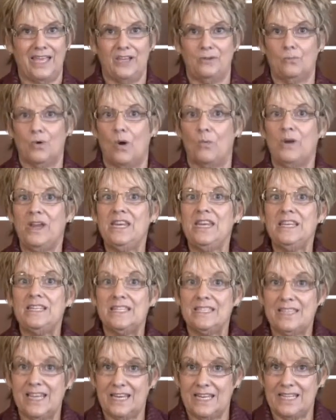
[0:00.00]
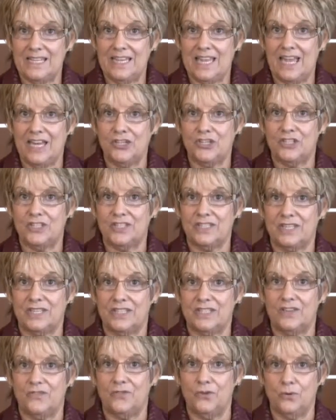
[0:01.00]
What we need to say to the agents
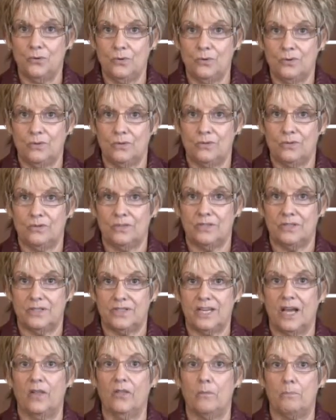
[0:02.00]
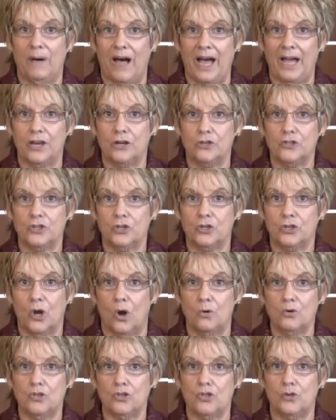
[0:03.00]
is if you tell the buyer to
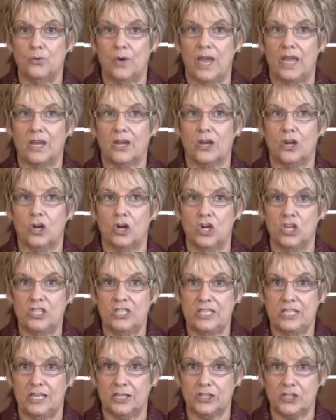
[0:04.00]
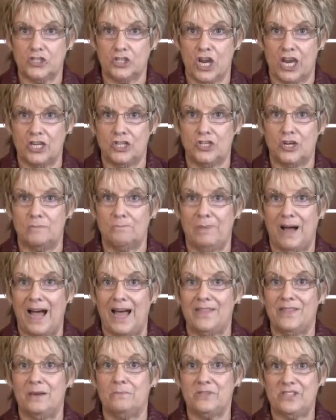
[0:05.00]
go to a currency exchange and
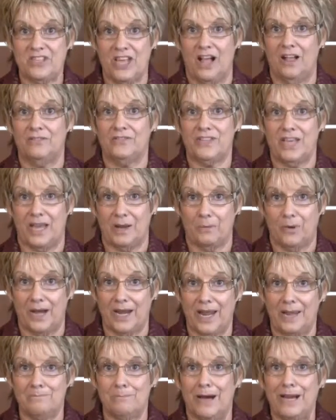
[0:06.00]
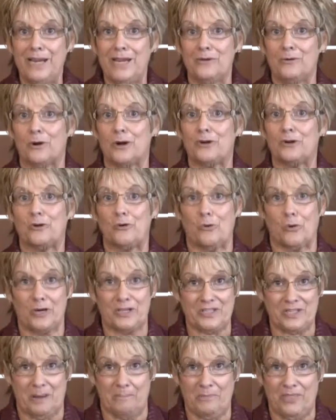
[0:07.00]
buy themselves a money order or
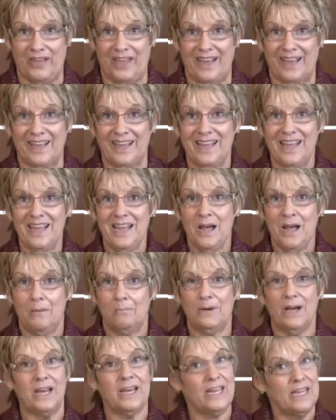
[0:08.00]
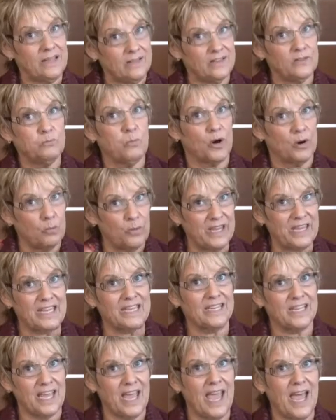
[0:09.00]
something, but it's where we
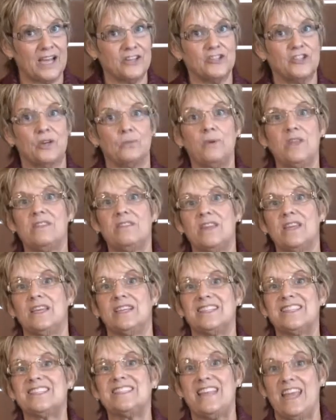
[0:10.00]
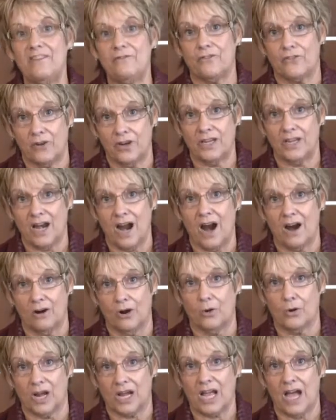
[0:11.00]
get cash that we think it's safer in our
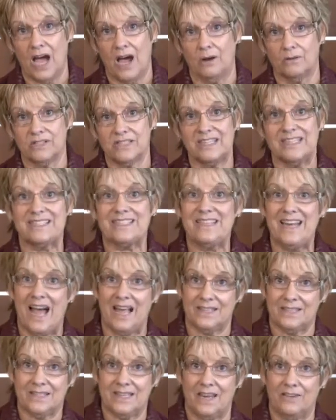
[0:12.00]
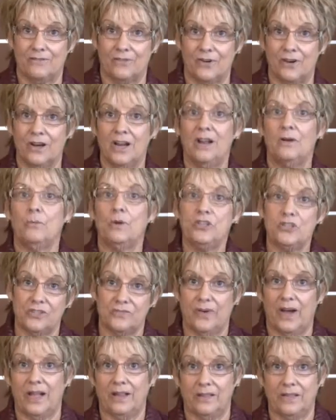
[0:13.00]
own accounts. It's not safer. We just
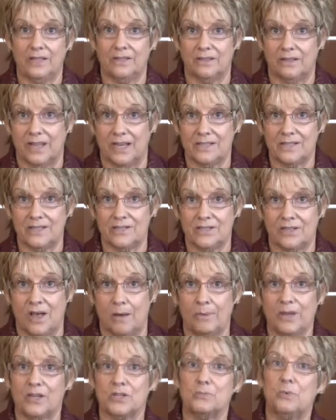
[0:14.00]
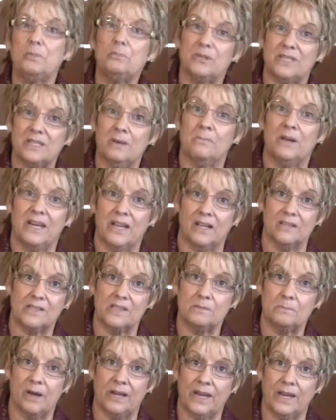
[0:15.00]
violated the license law because we put somebody
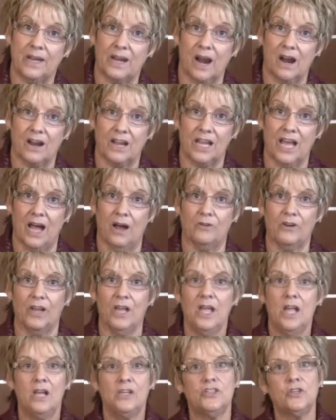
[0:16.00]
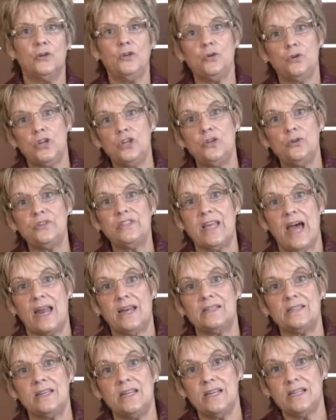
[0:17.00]
else's money in our account. So you can use that
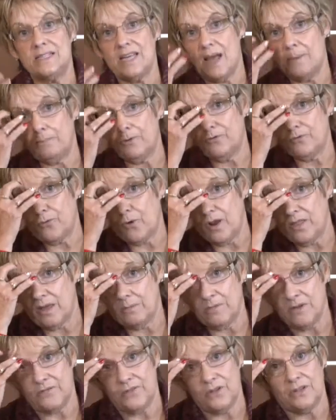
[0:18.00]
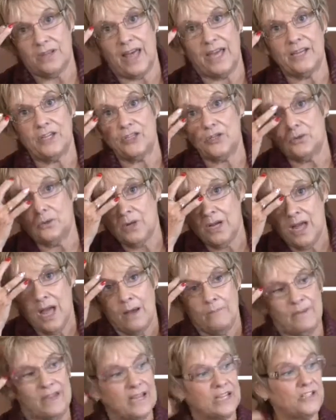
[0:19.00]
as an example for them if you'd like to,
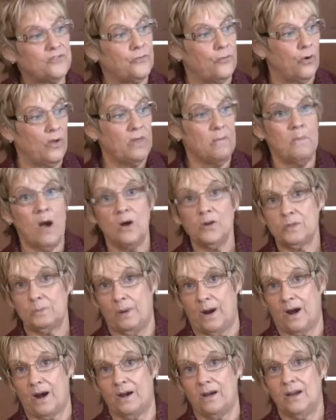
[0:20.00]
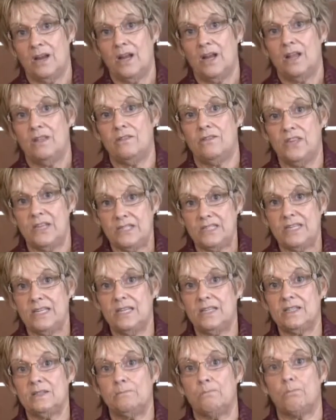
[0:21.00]
because for the most part, this
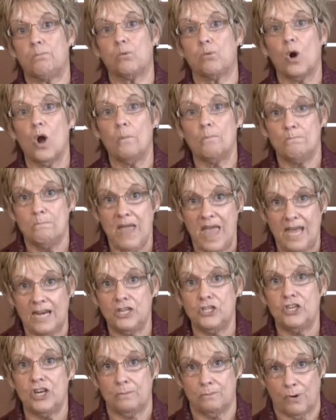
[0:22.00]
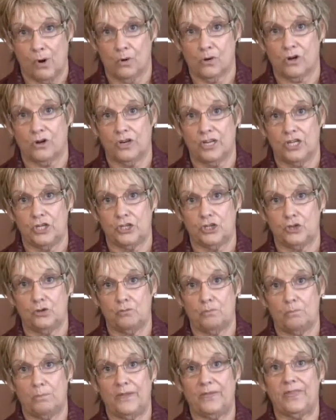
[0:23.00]
is managing broker issue,
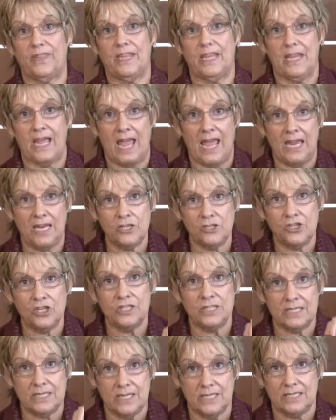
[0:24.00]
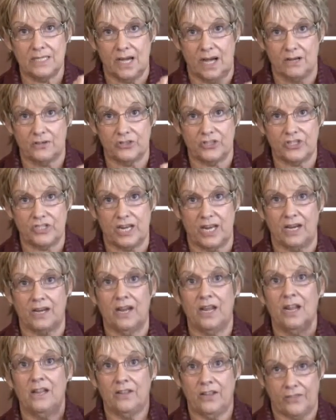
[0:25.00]
but the agents need to understand
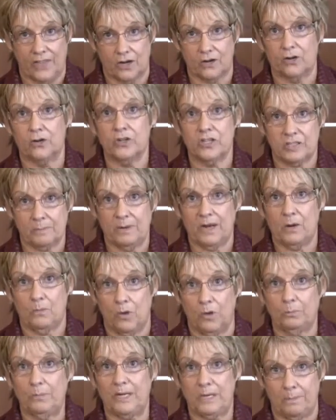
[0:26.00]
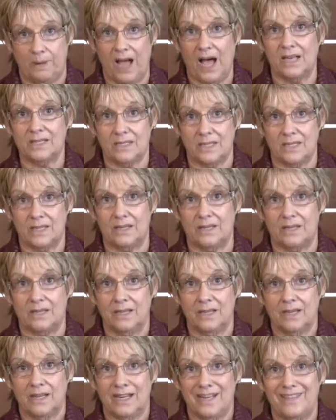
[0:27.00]
that that earnest money will be deposited
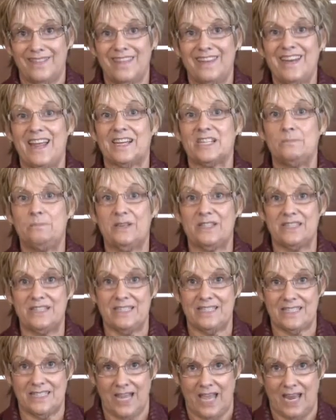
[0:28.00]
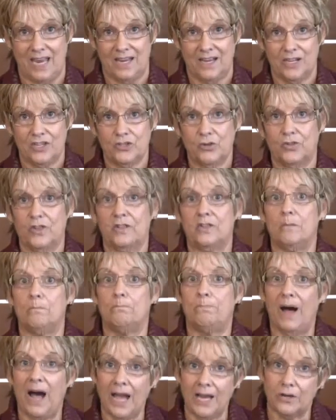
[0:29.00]
the next business day so that the
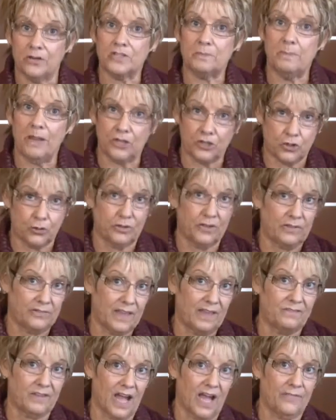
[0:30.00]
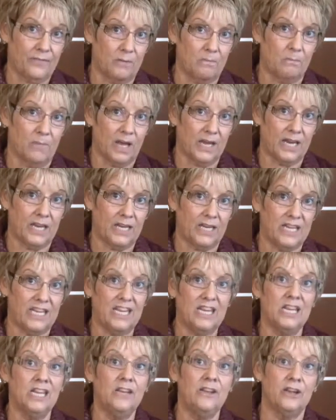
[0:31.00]
buyers make sure that they've got the money
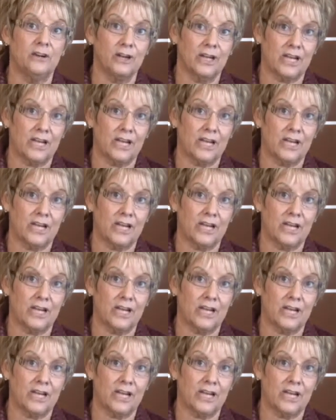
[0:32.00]
in their